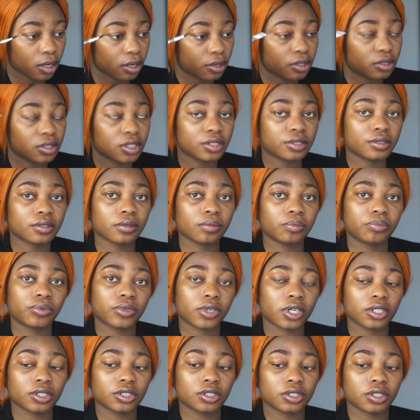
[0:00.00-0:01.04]
You need to
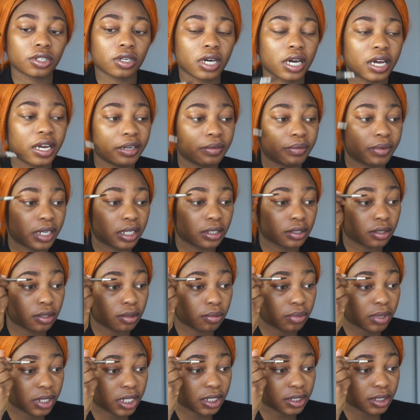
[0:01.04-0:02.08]
brush your eyebrows or
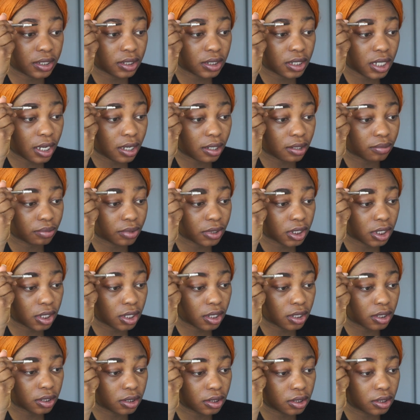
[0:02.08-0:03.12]
blend it out,
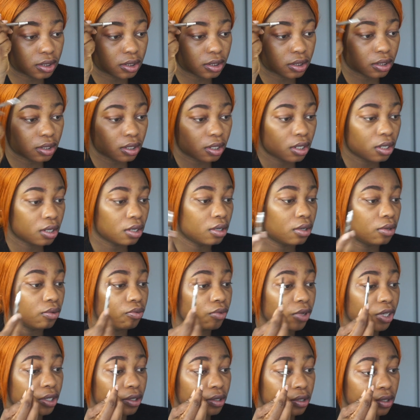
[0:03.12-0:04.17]
because
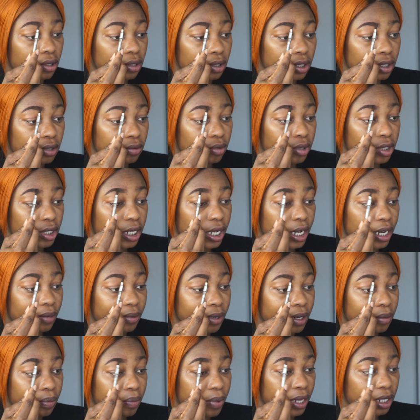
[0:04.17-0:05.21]
when you go in with the
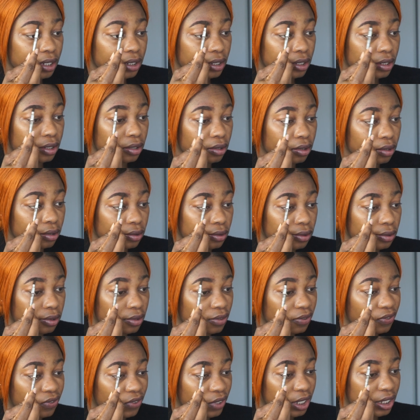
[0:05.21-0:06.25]
eyebrow pencil
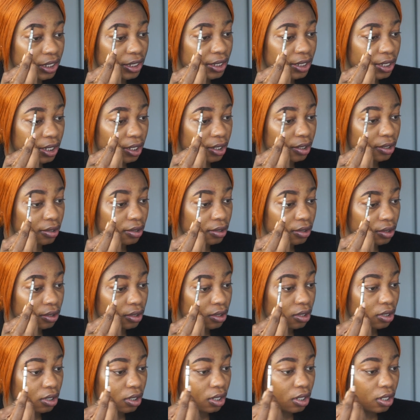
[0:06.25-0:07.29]
to fill it in,
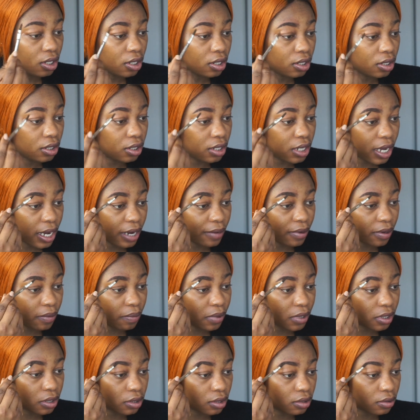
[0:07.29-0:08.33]
the eyebrow
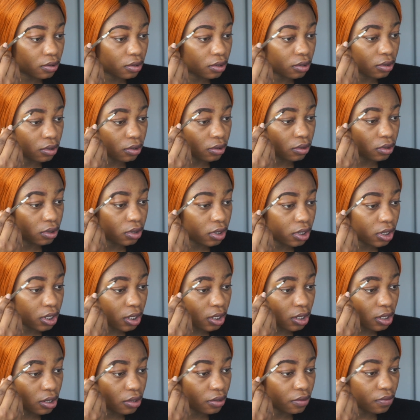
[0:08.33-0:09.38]
pencil
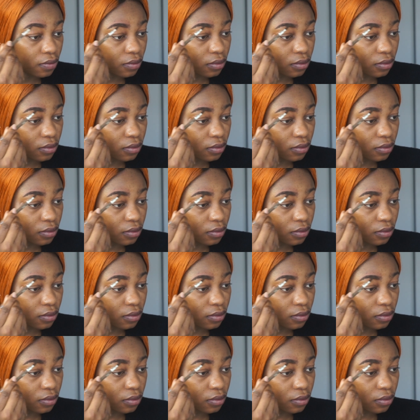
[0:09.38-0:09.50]
only